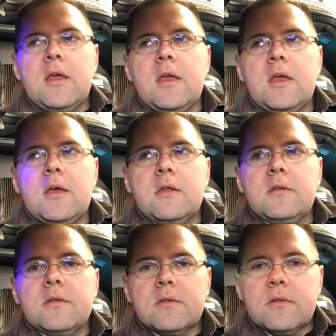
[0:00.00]

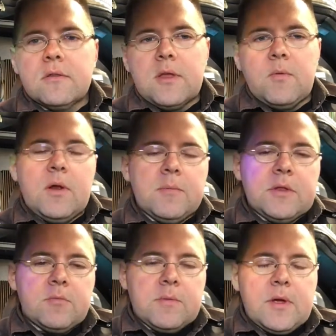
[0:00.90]
and they wanted me to
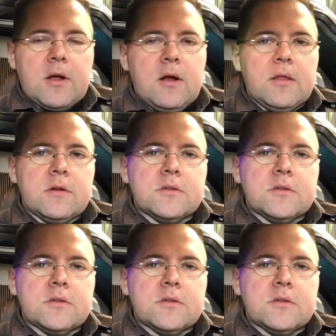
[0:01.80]
bring my car there.